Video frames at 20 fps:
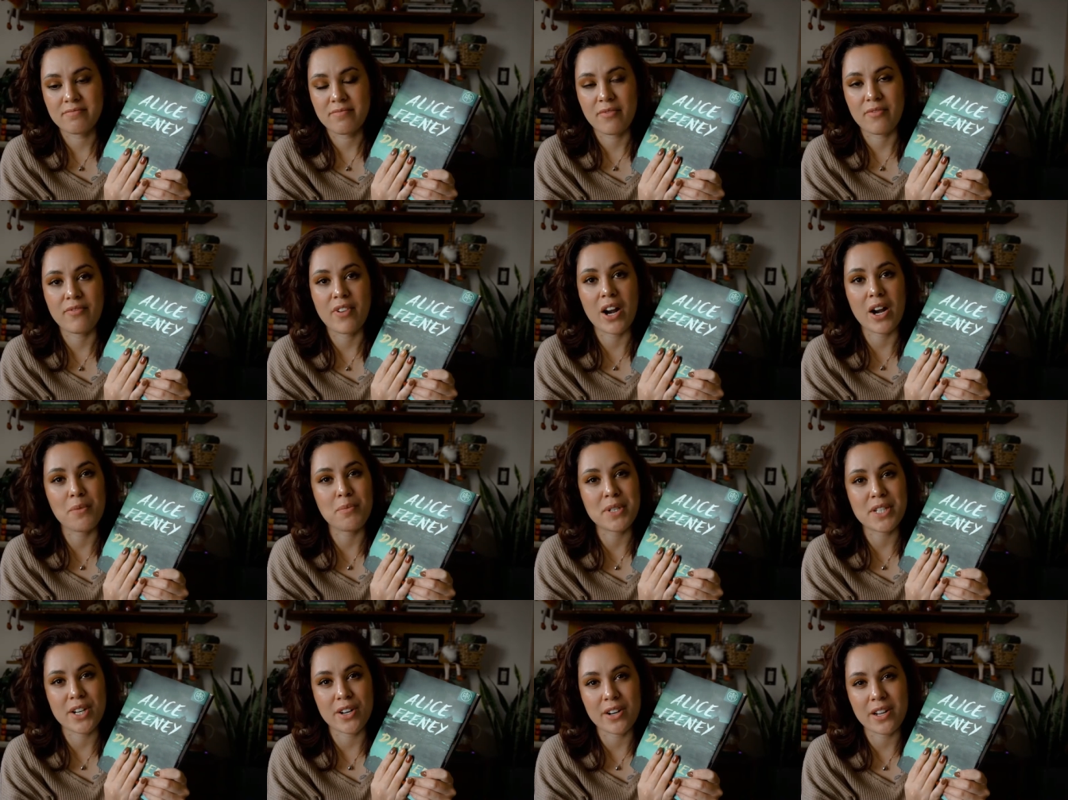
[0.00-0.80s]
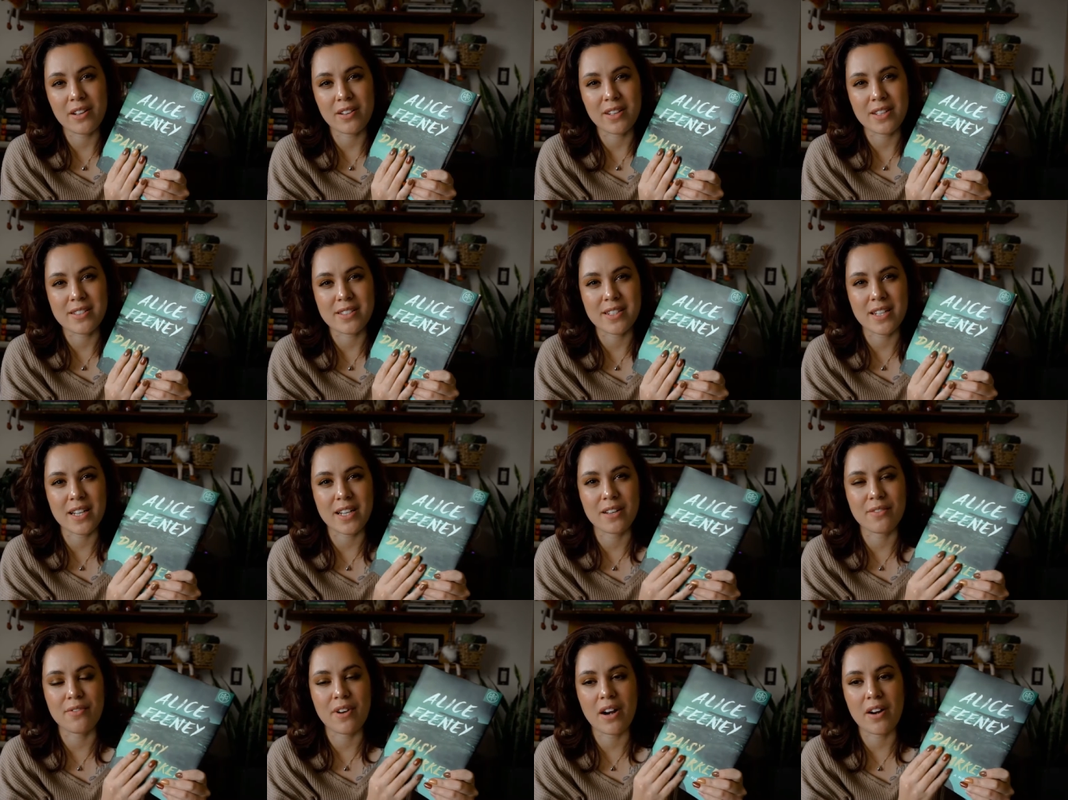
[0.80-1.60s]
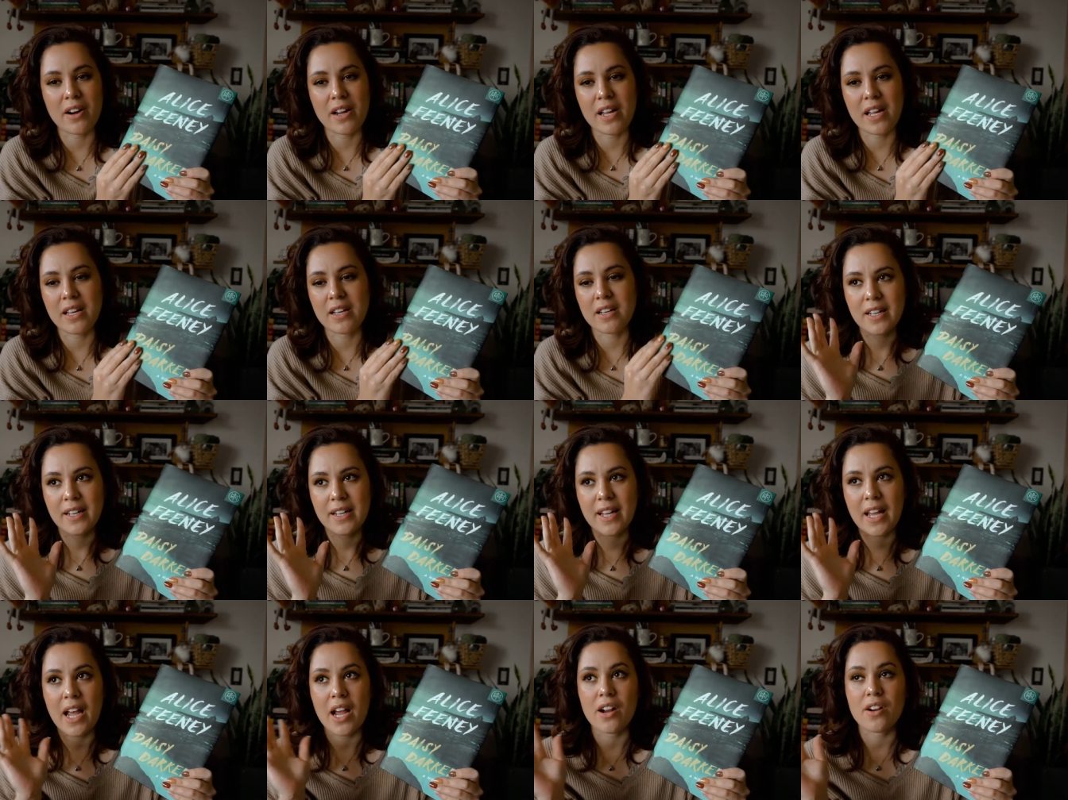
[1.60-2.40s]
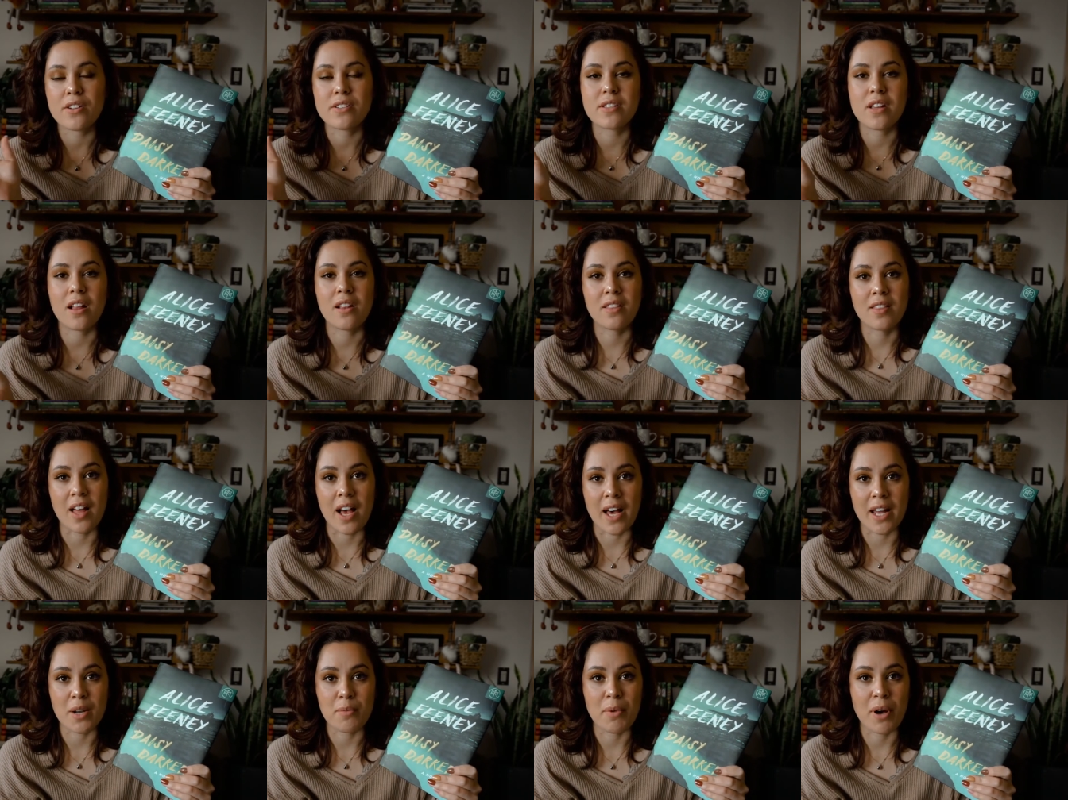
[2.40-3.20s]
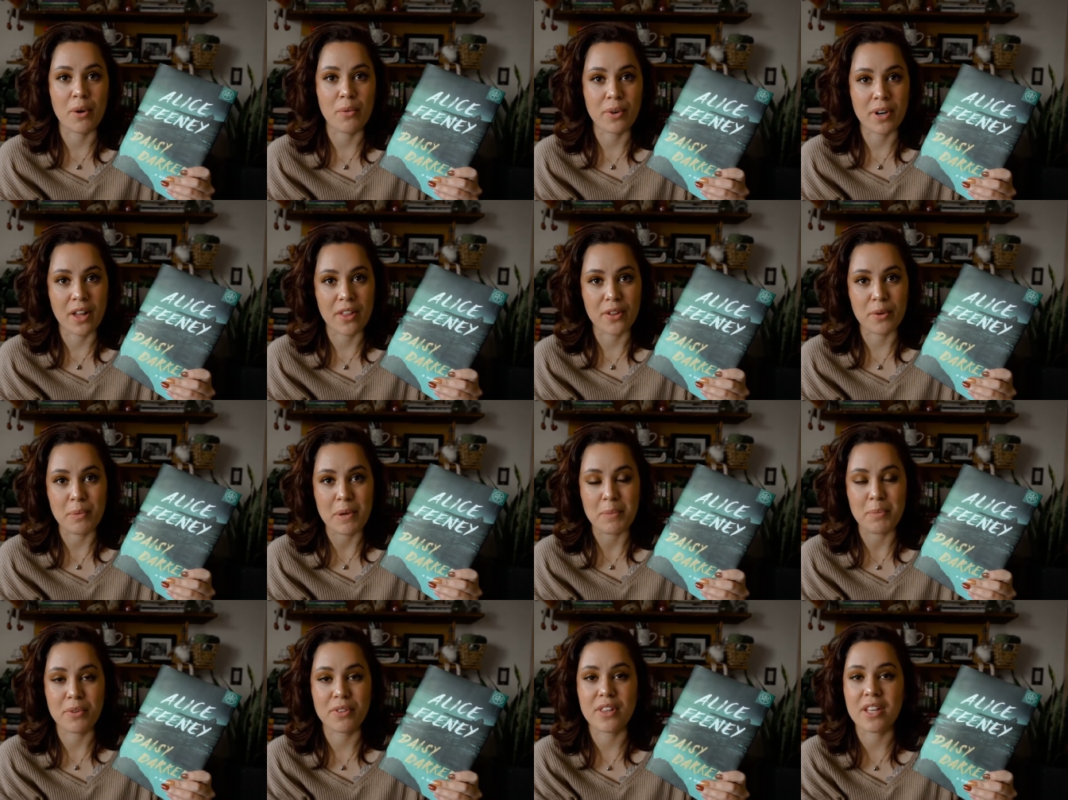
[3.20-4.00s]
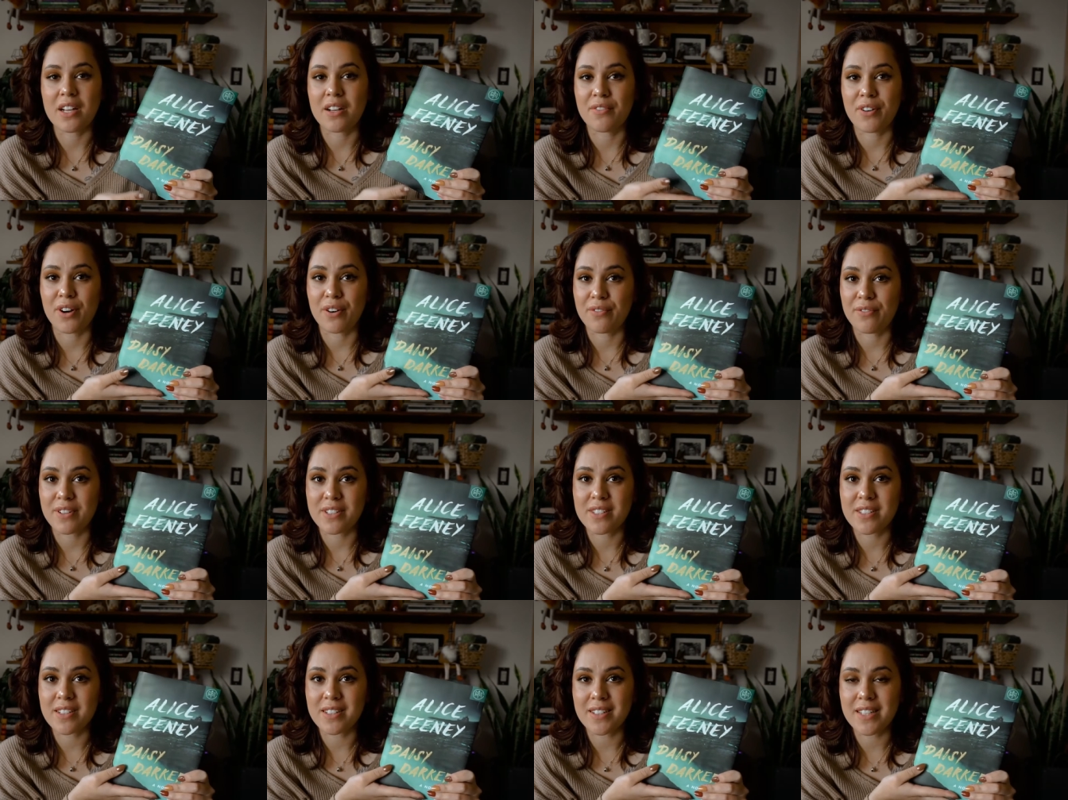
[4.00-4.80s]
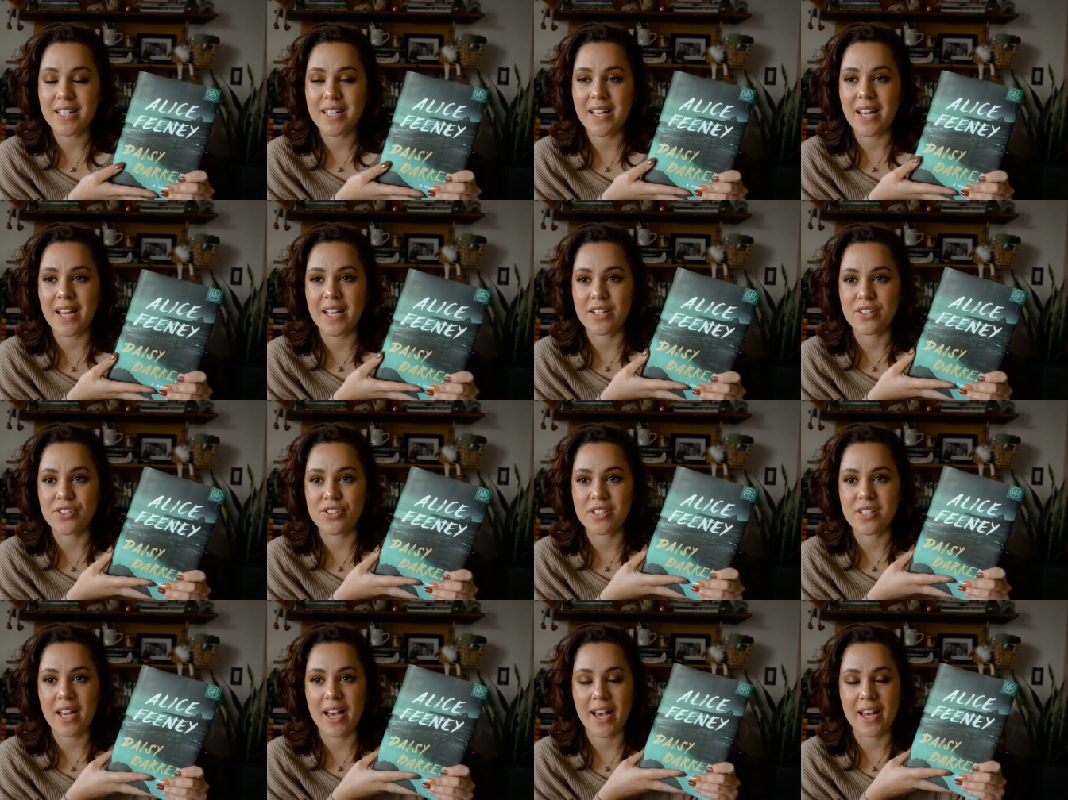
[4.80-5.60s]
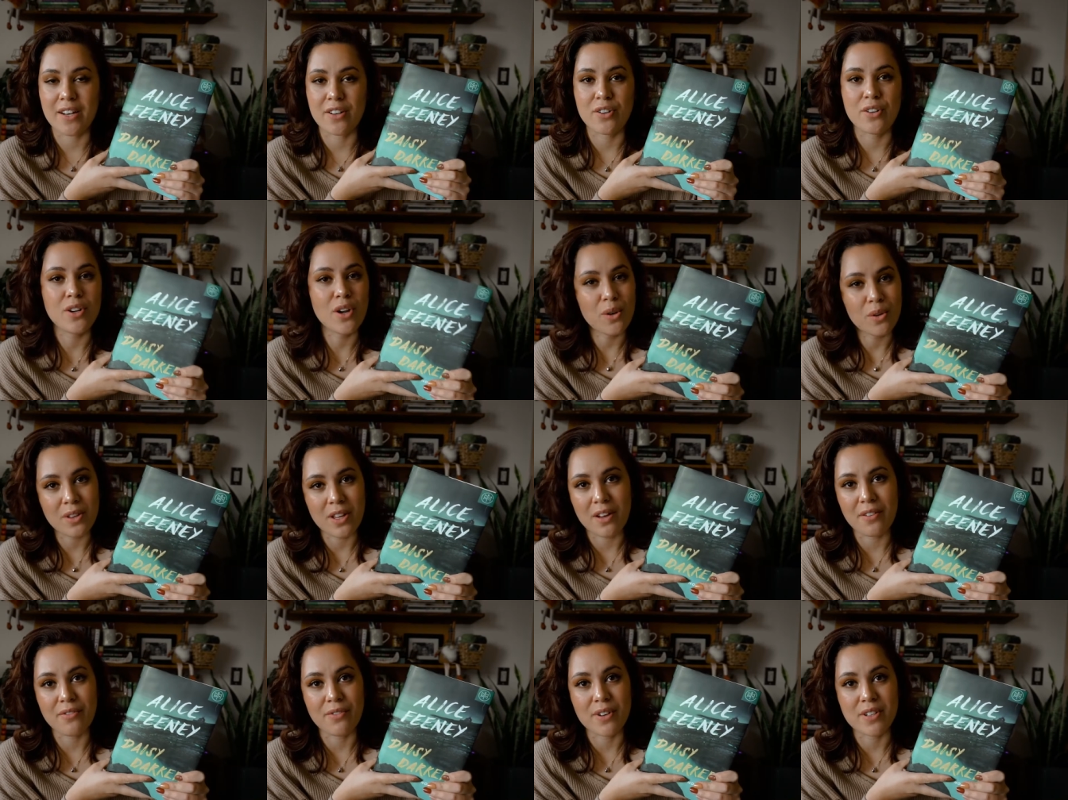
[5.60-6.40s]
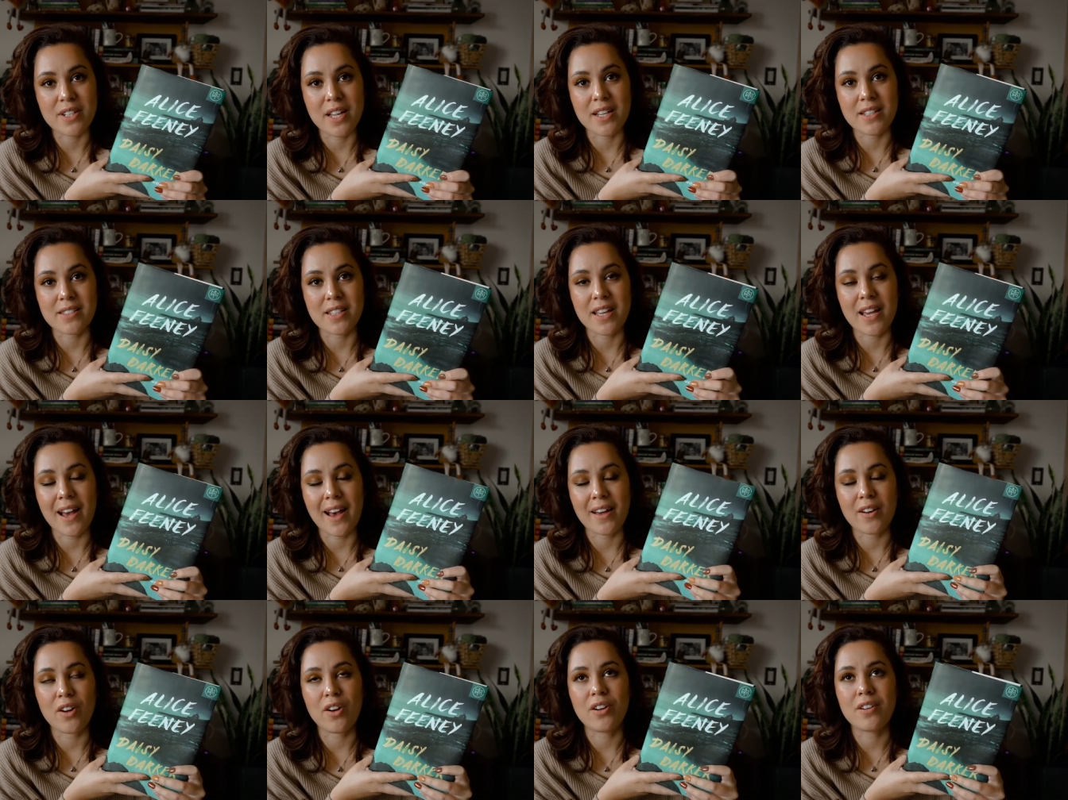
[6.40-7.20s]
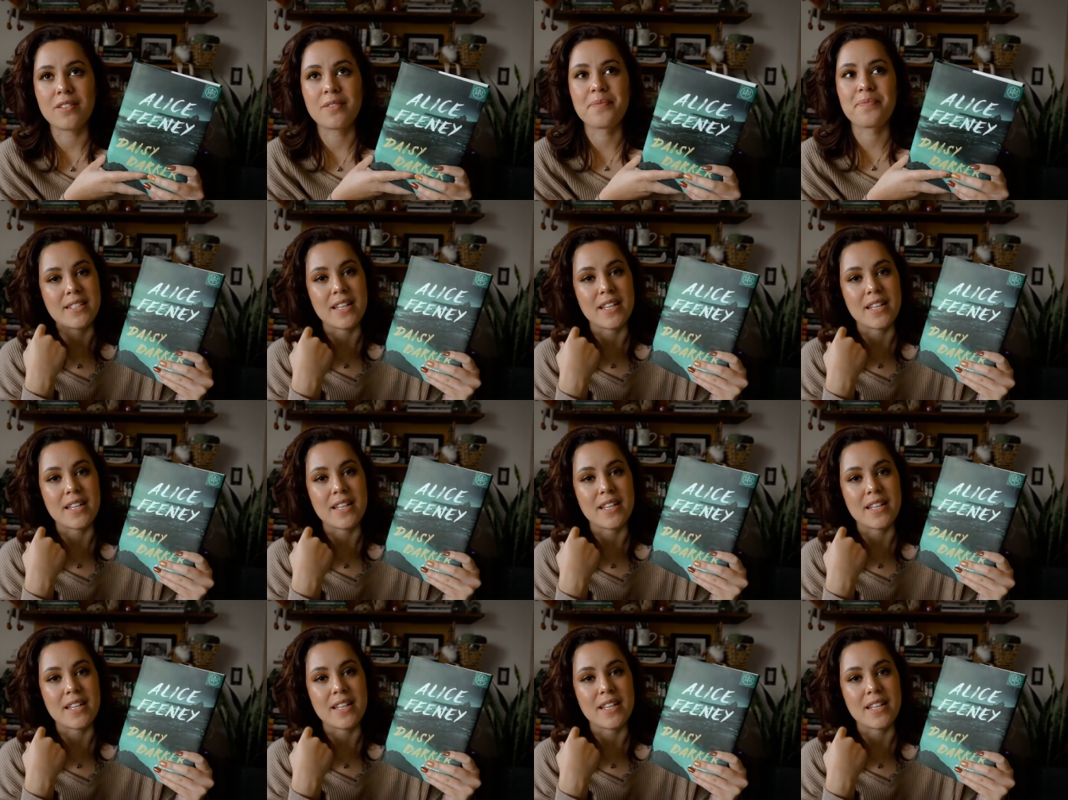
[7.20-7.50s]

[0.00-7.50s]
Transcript: very materialistic, very cares a lot about what other people think of her physically and just had no love for Daisy at all.